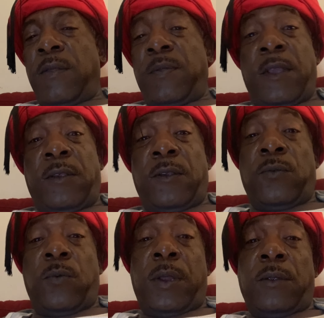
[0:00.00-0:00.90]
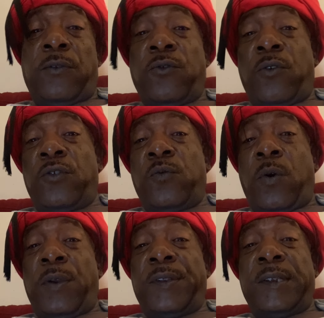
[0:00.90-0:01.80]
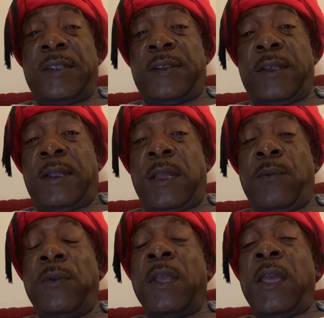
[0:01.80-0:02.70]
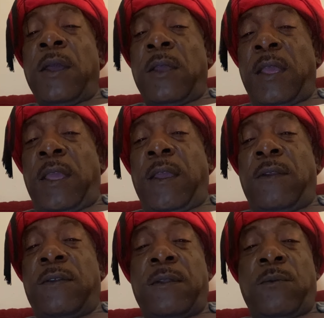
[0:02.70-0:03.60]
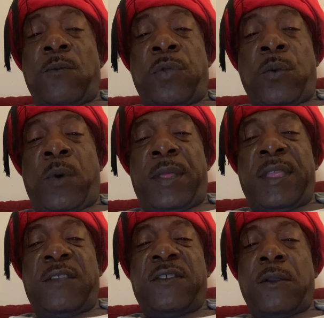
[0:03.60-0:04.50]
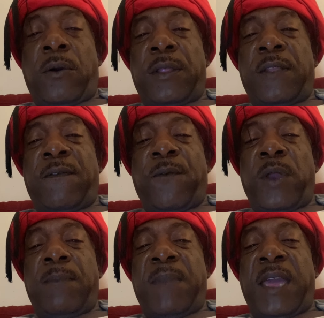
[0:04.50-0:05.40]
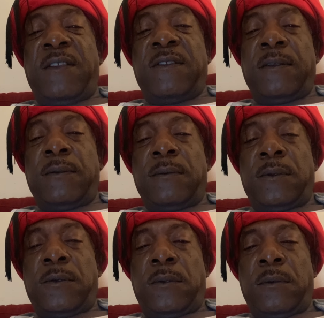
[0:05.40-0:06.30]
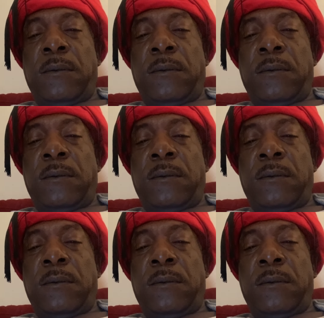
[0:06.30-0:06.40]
This is what George Washington said. He's the one that started the Freemasons.